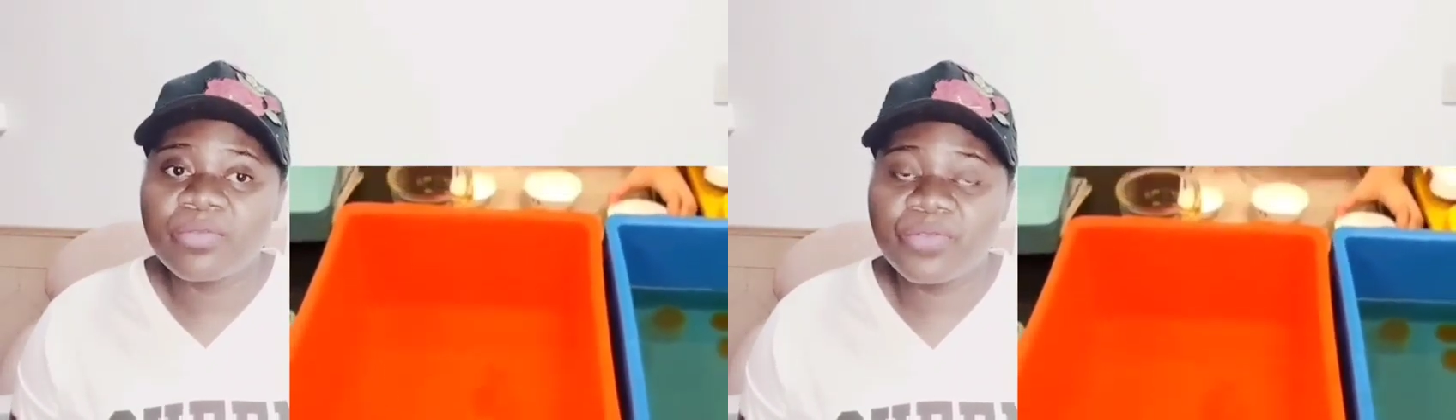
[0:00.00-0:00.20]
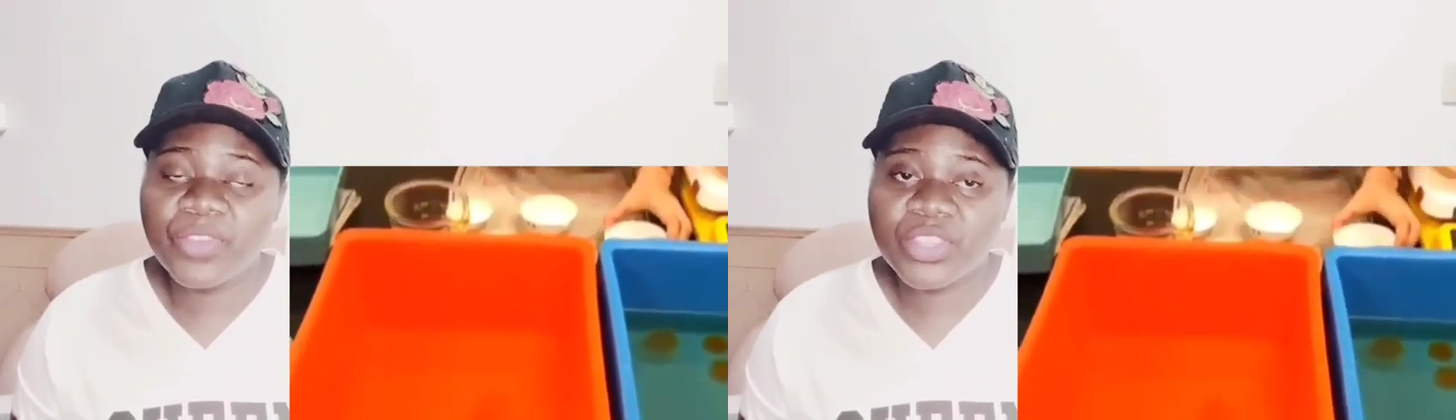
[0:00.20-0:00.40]

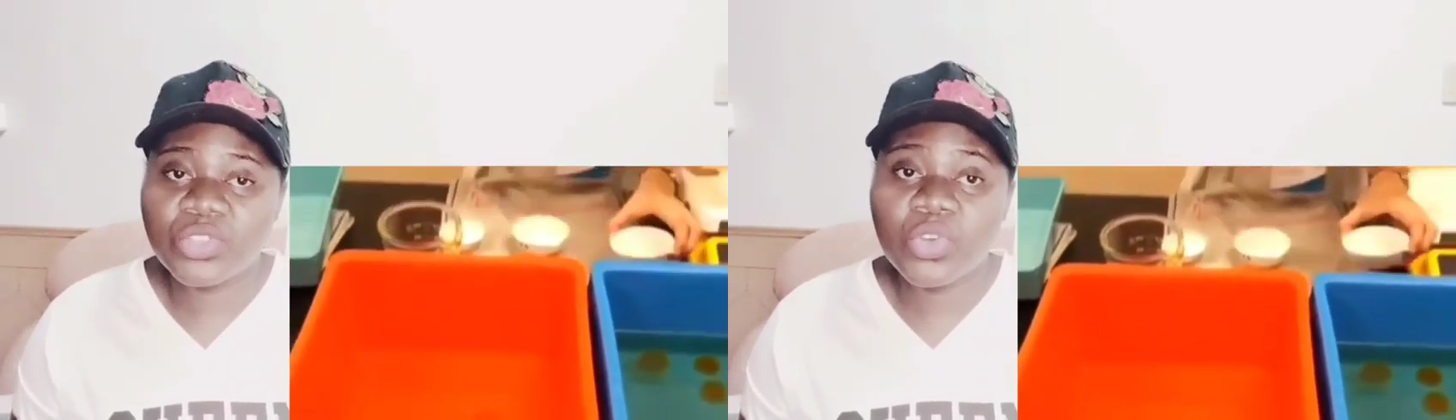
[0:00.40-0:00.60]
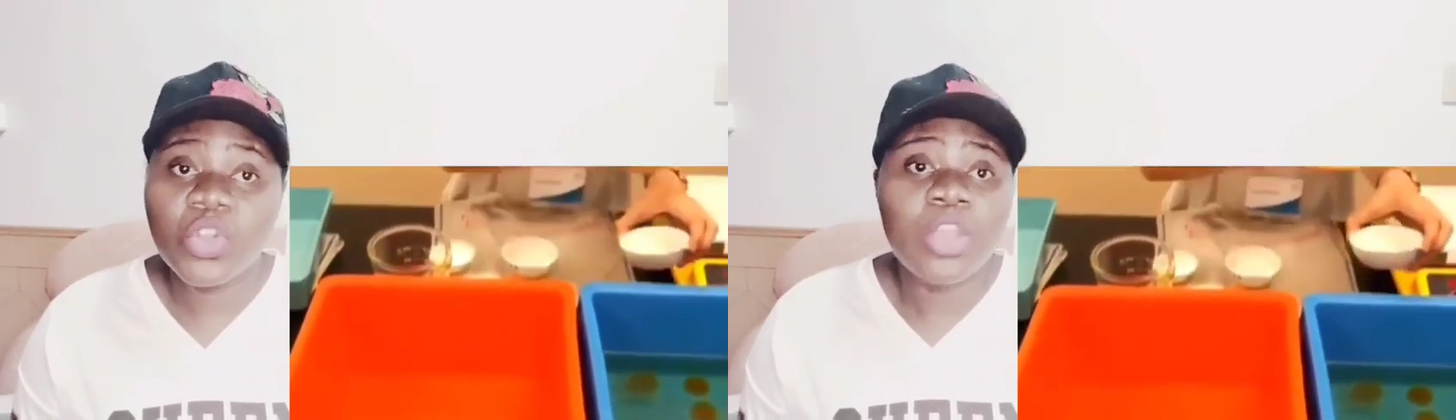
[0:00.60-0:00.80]

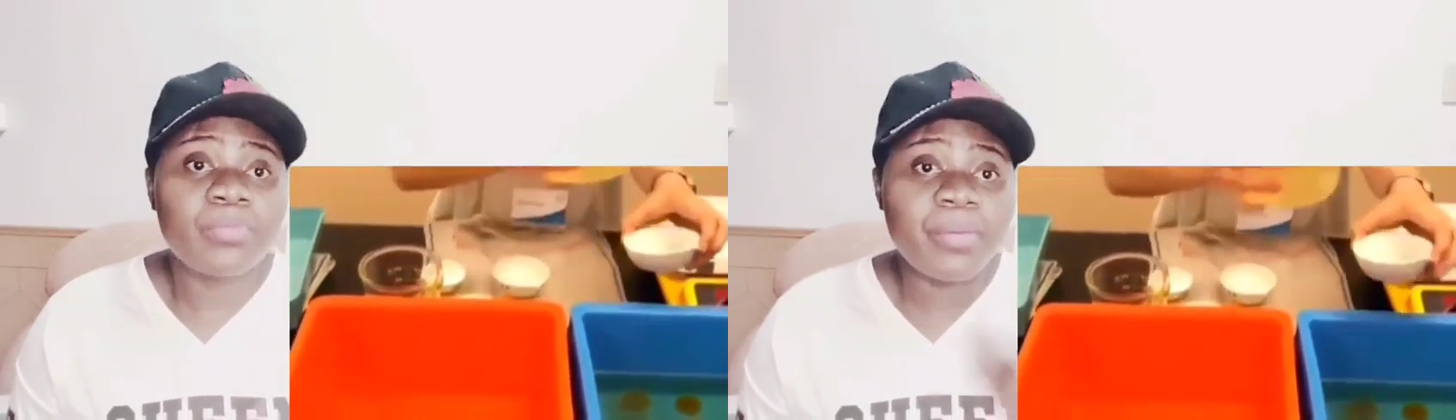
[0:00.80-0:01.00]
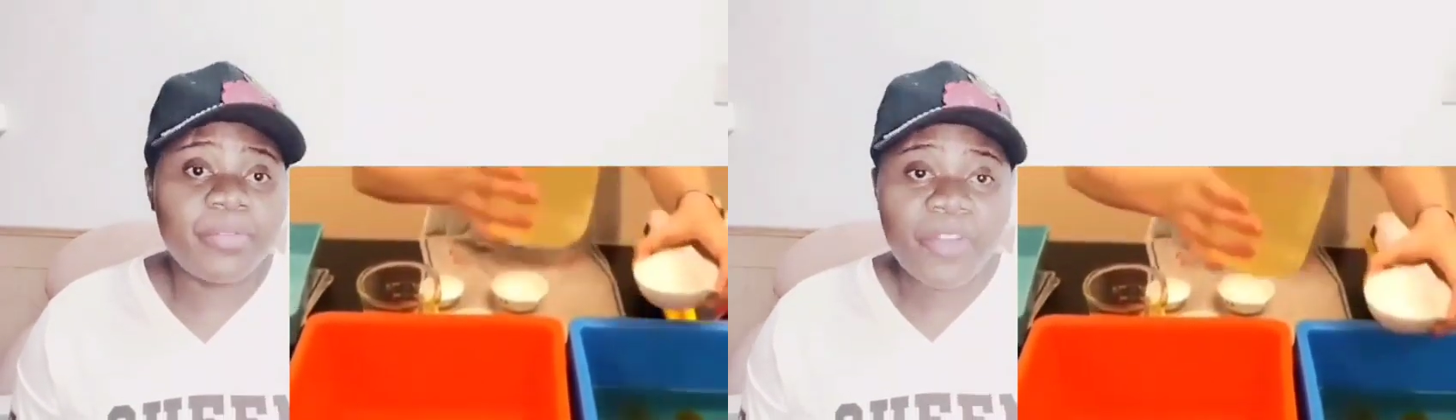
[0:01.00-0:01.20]
video.
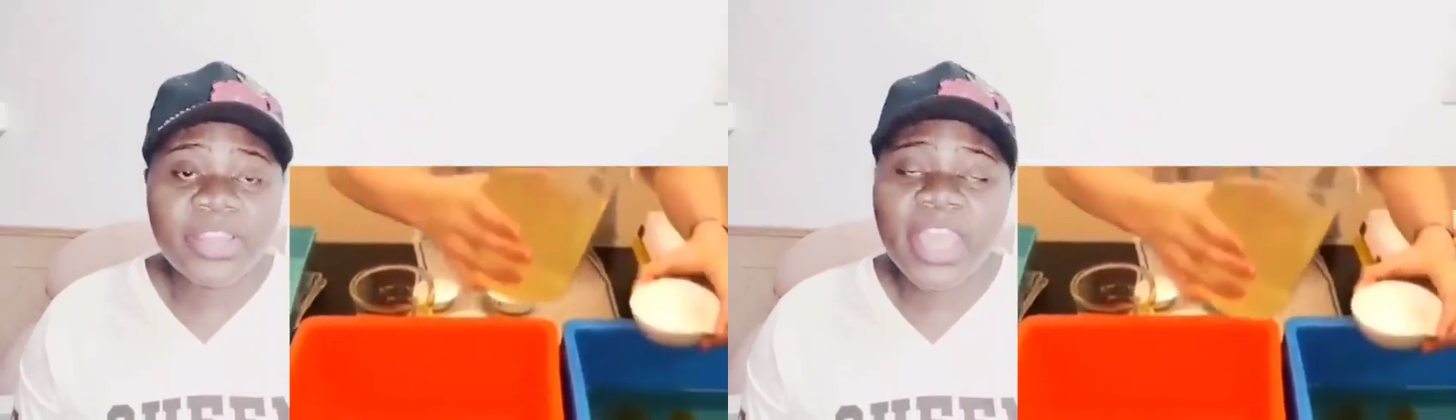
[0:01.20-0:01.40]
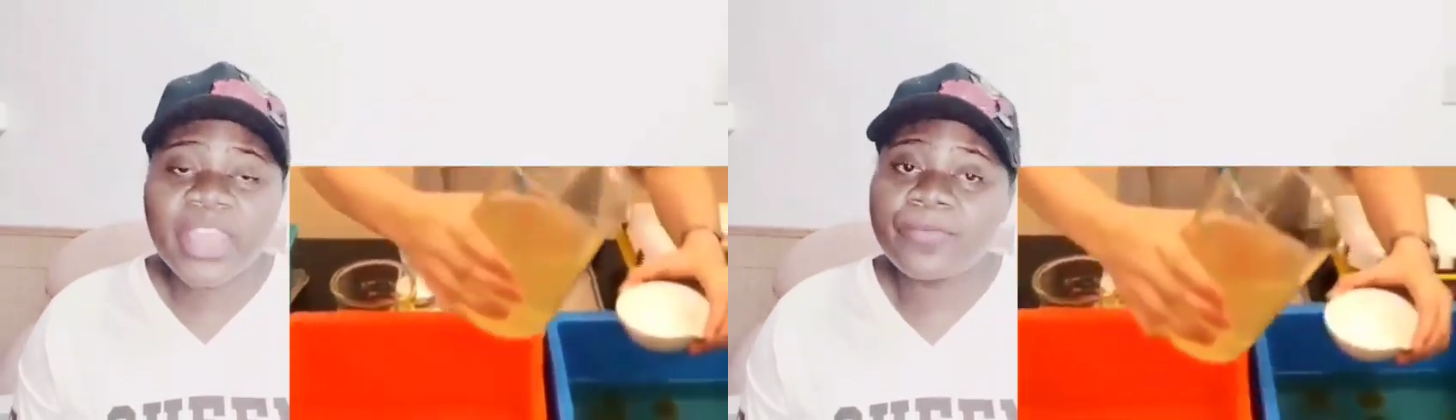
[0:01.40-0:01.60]
But before
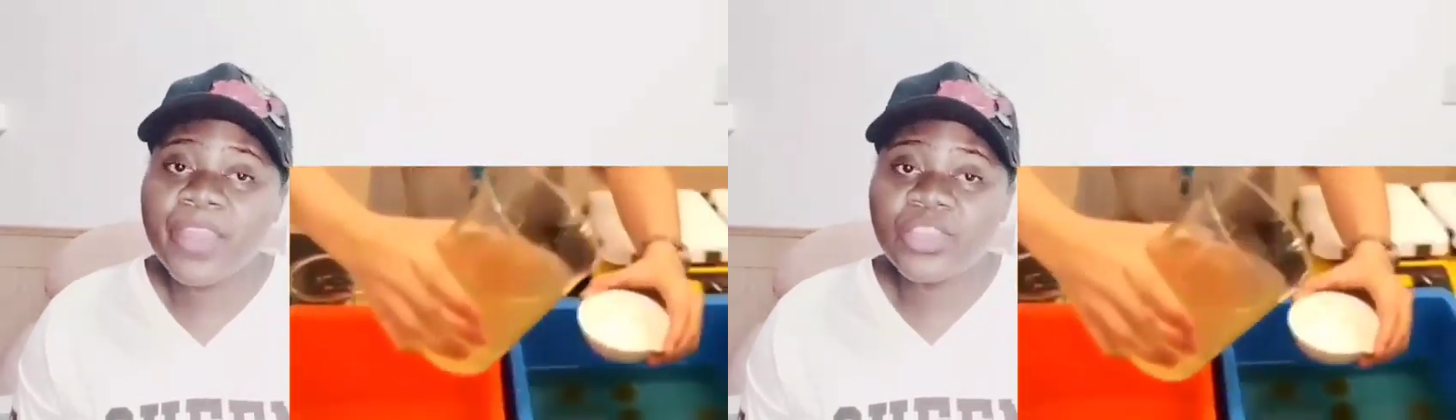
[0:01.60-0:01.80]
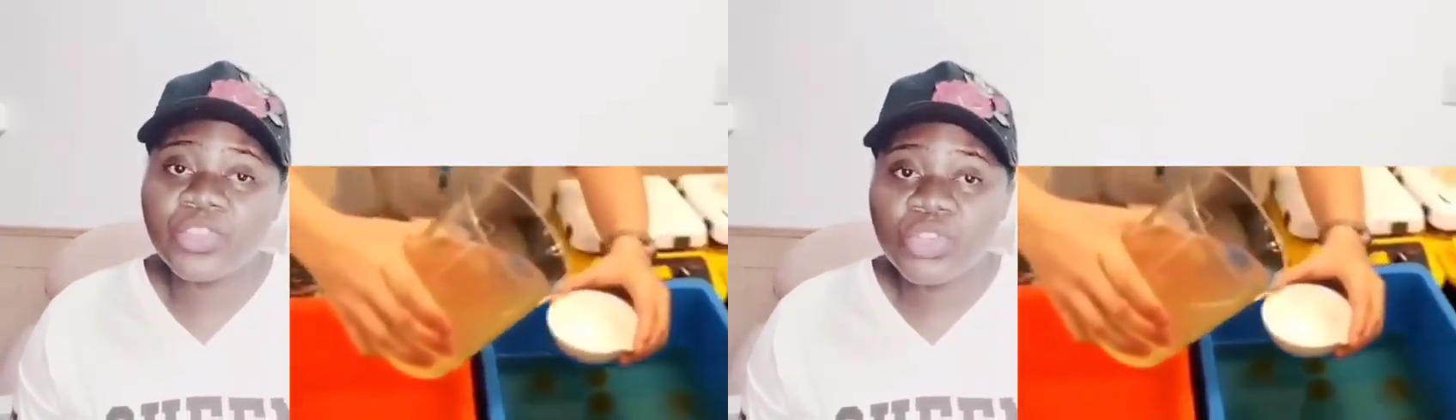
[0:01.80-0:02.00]
then, if
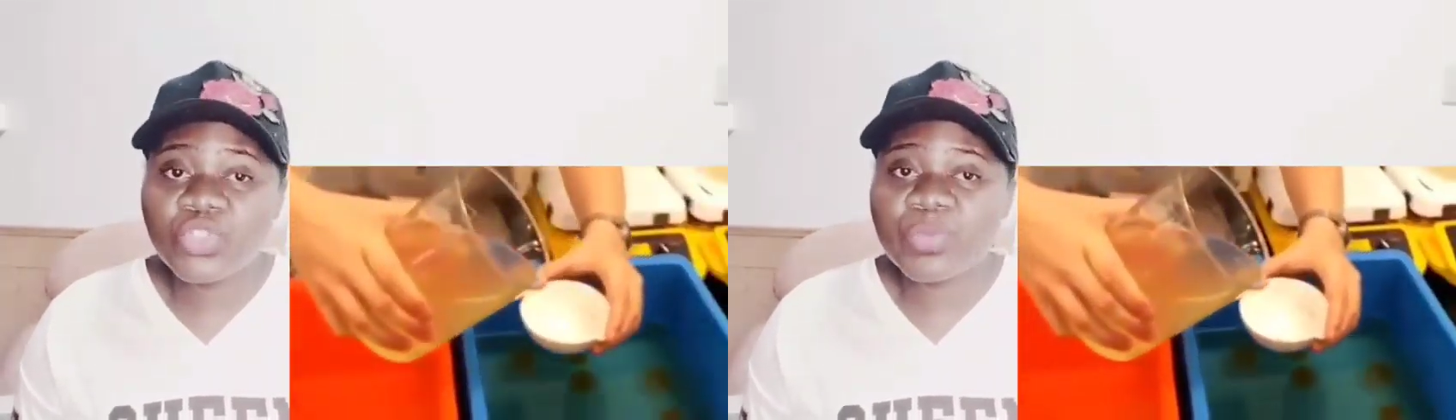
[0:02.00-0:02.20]
you are new